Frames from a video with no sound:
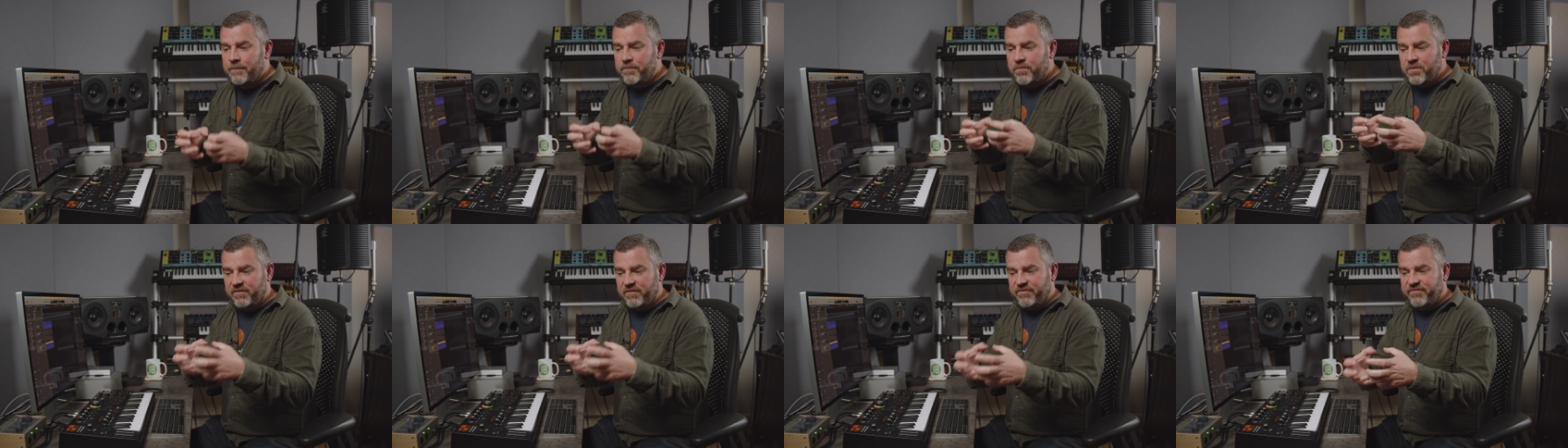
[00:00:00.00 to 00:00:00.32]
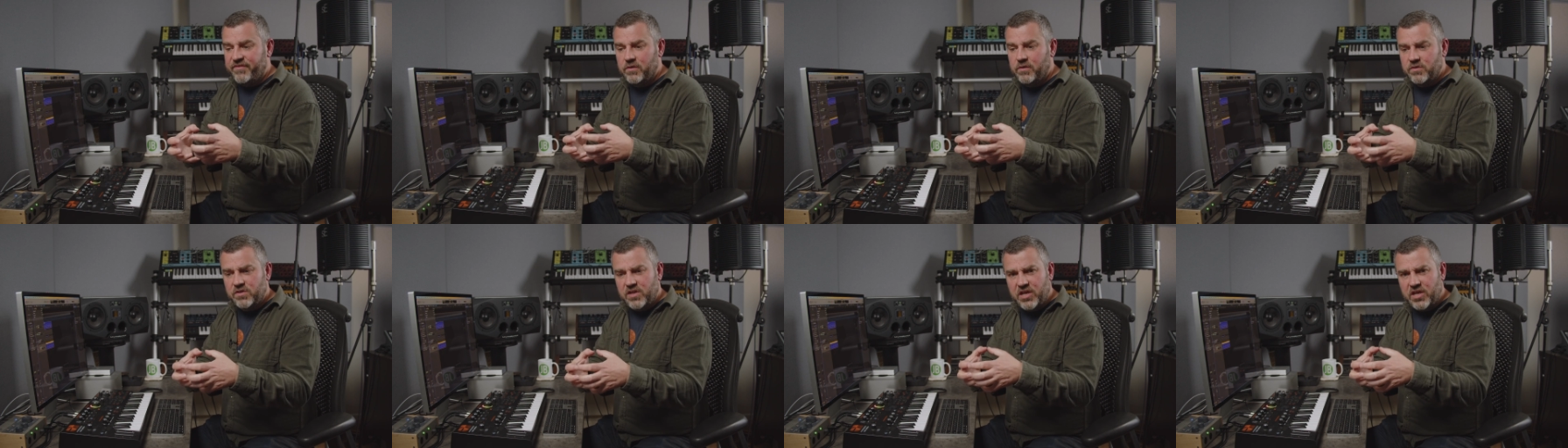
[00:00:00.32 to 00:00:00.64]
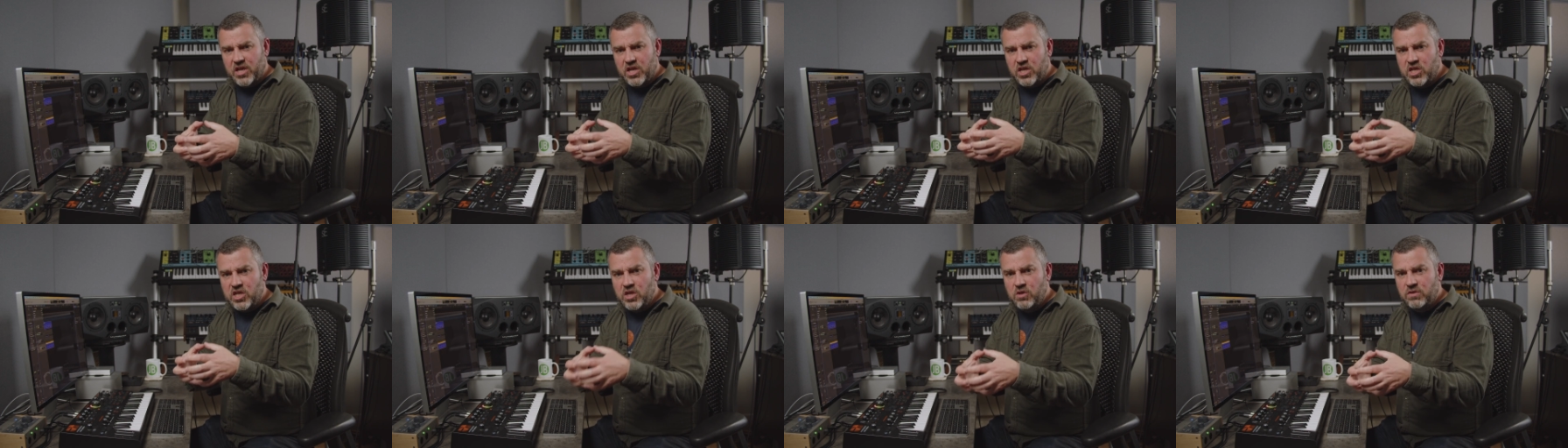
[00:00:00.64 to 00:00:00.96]
that feels like
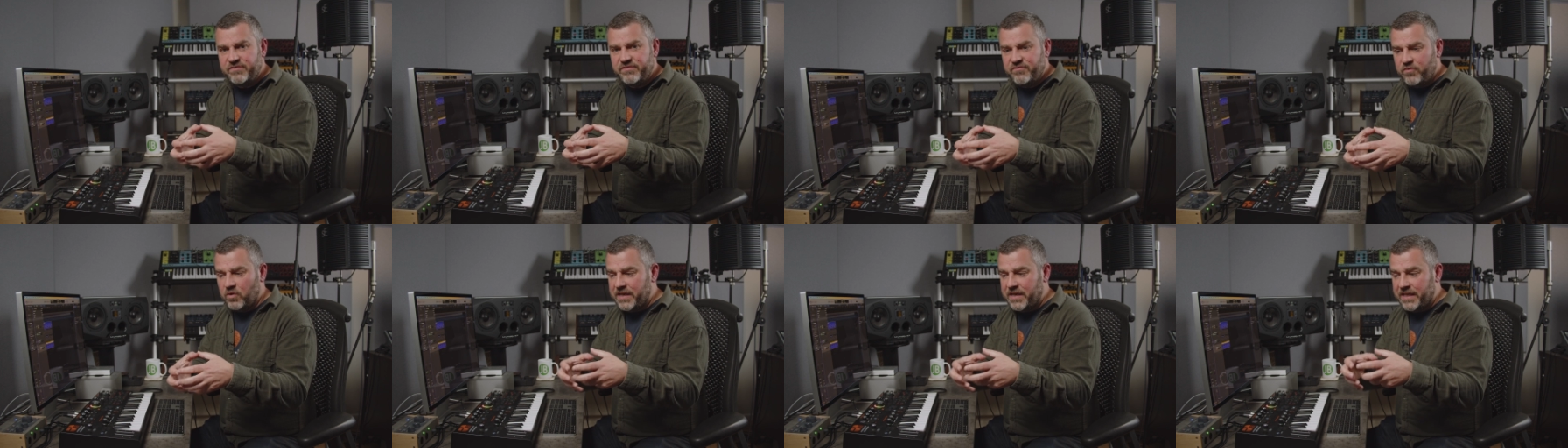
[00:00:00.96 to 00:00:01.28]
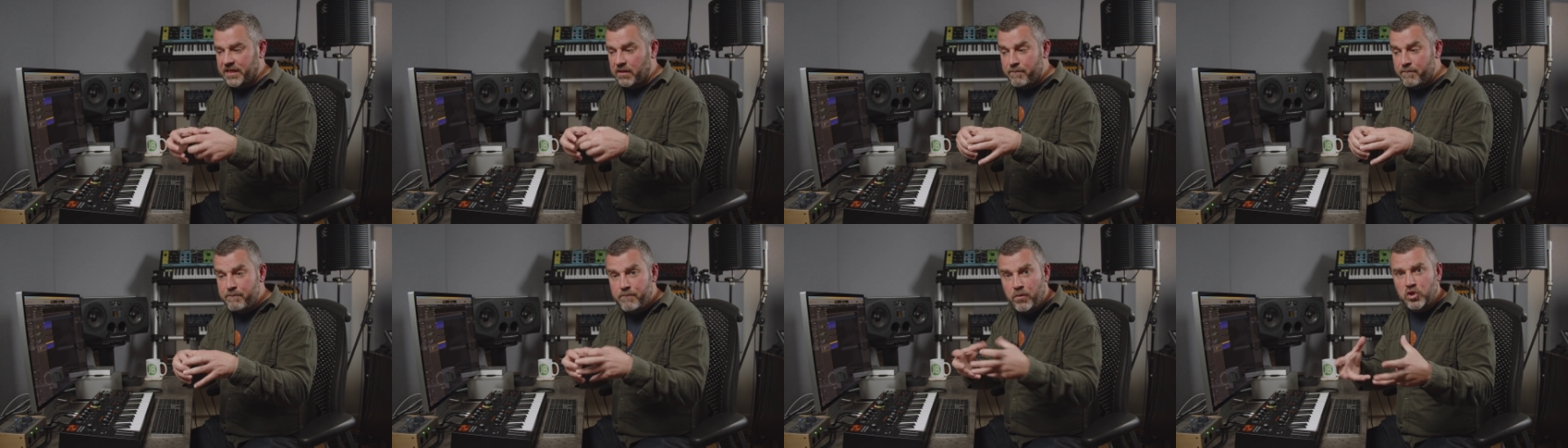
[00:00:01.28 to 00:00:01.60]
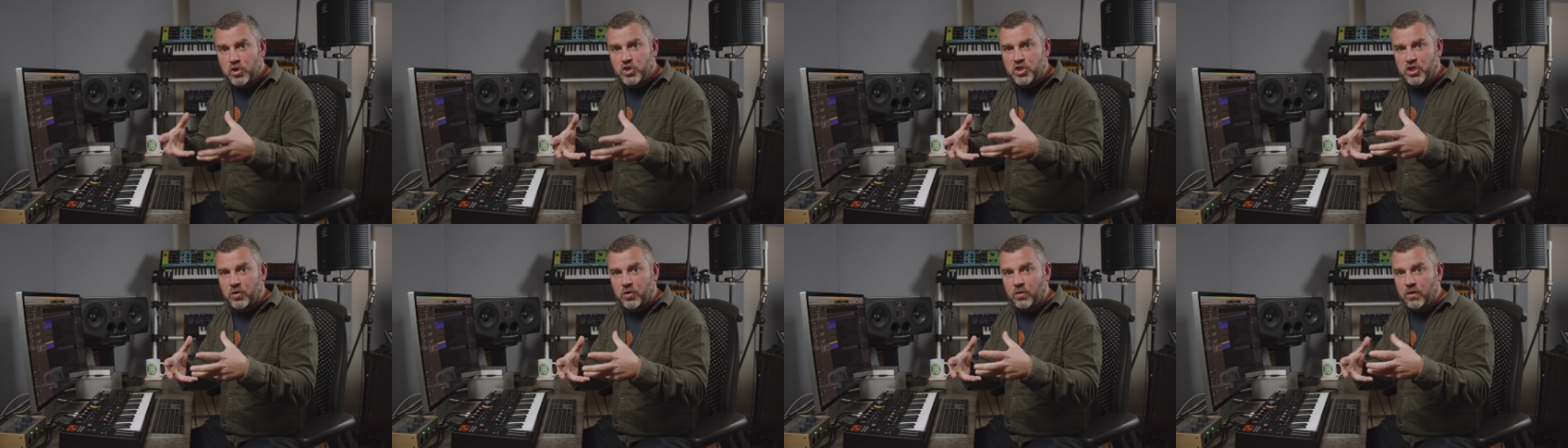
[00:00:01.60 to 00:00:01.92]
a useful little
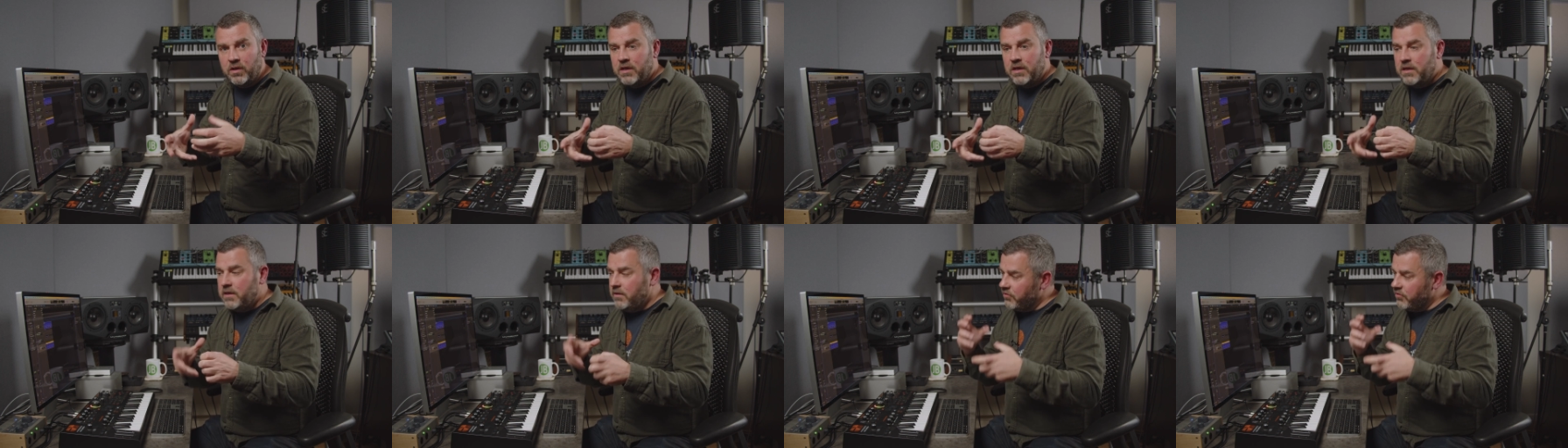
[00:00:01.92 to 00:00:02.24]
module